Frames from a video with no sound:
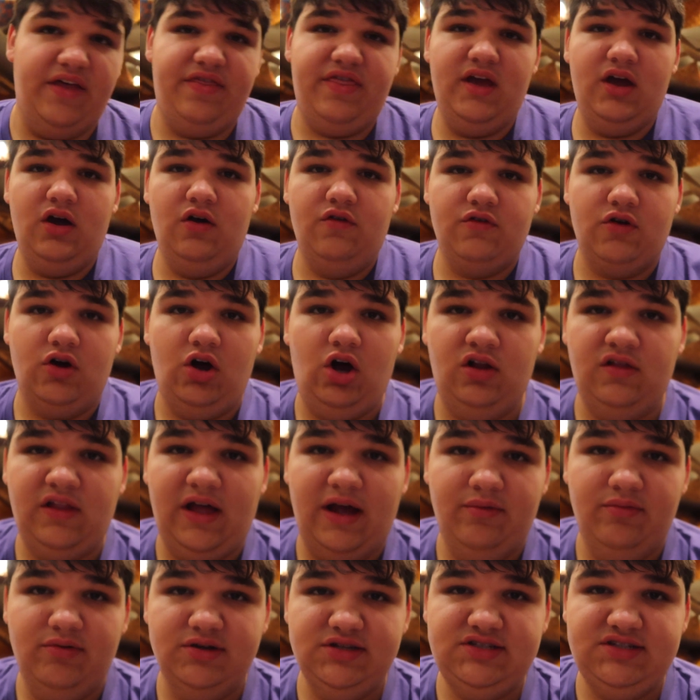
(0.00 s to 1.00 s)
I think overall,
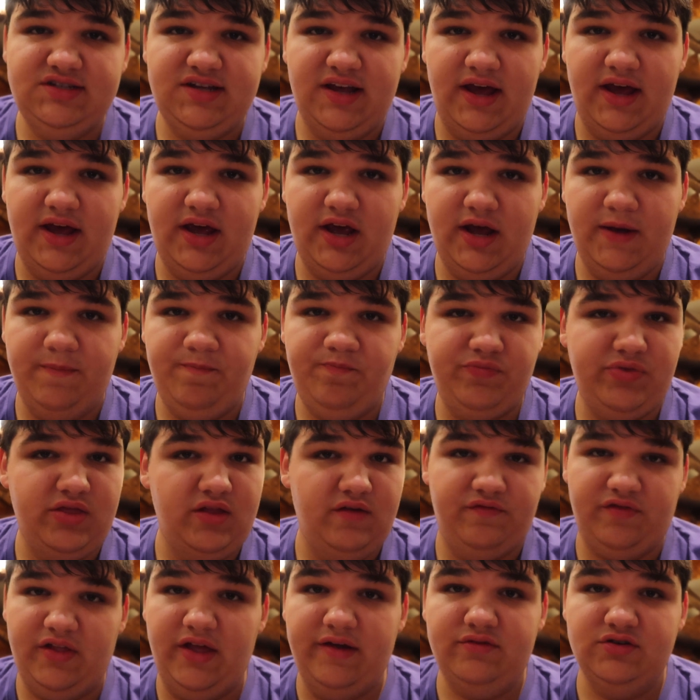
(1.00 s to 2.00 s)
I would say
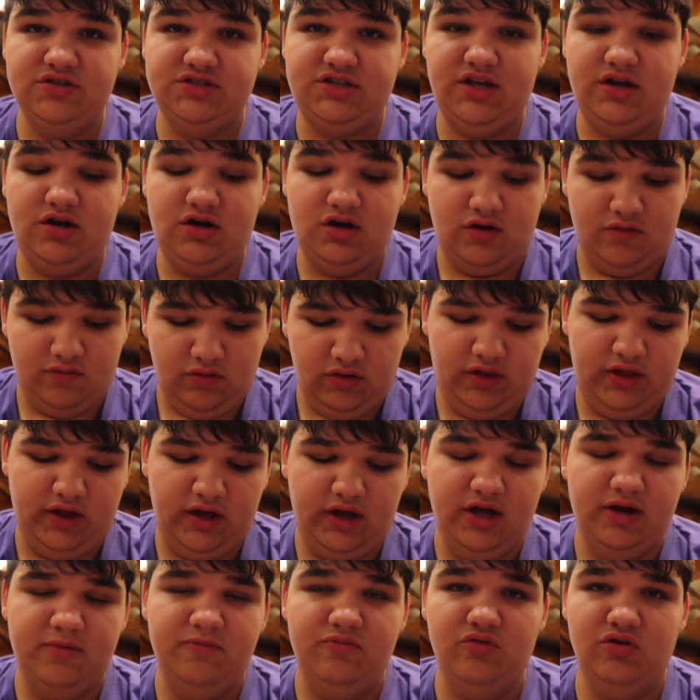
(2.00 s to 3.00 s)
flavors there are really
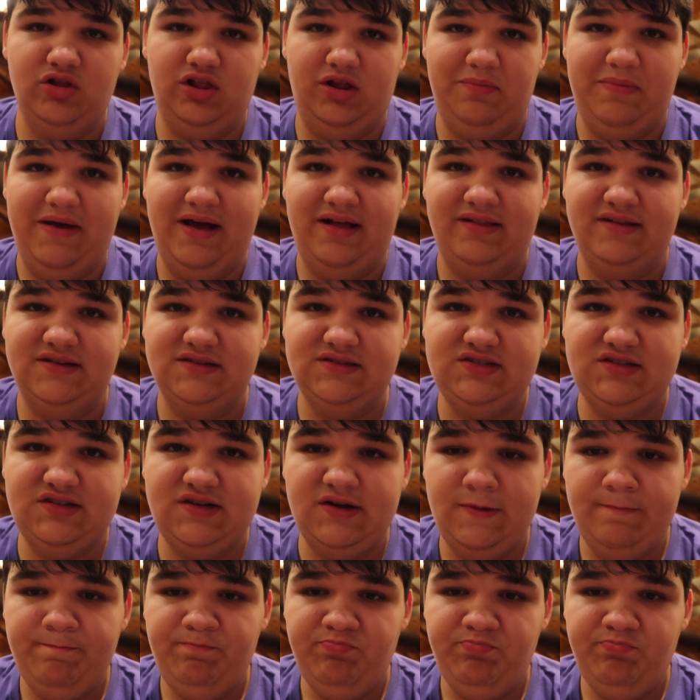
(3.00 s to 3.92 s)
good, really balanced.